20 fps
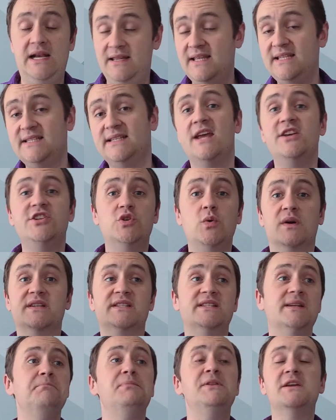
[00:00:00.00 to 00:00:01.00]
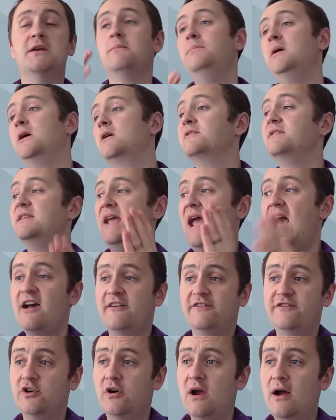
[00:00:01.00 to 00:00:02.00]
in this case, you are simply comparing the
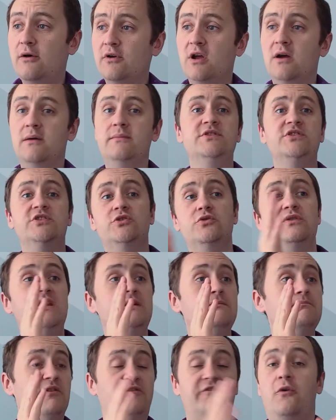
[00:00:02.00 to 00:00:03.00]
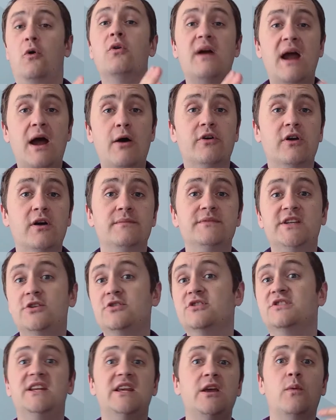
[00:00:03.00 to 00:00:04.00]
after outcomes to the before outcomes, and you're
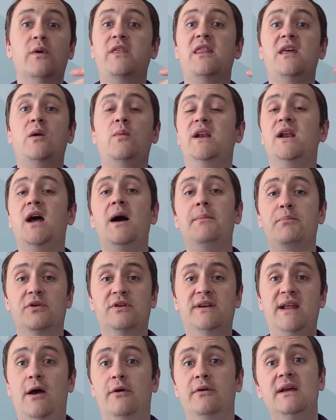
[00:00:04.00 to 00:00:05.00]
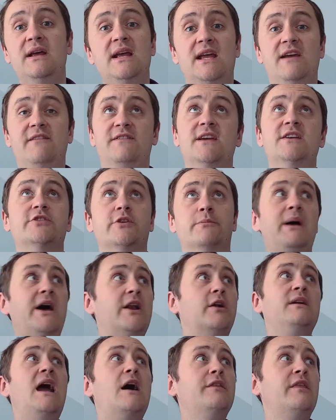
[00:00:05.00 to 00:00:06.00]
seeing whether they went up or down. If things are
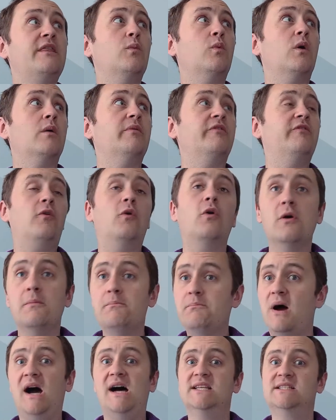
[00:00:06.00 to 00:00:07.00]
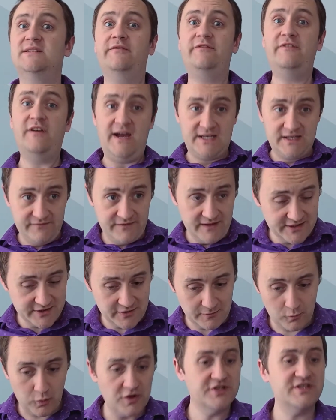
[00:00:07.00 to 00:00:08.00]
better now than they were before, positive effect. If things are
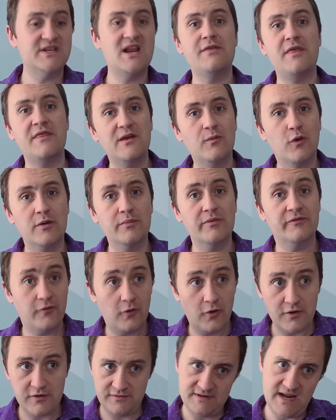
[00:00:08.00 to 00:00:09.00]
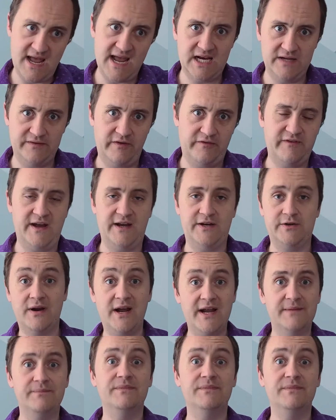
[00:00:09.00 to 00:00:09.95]
worse now than they were before, negative effect, right?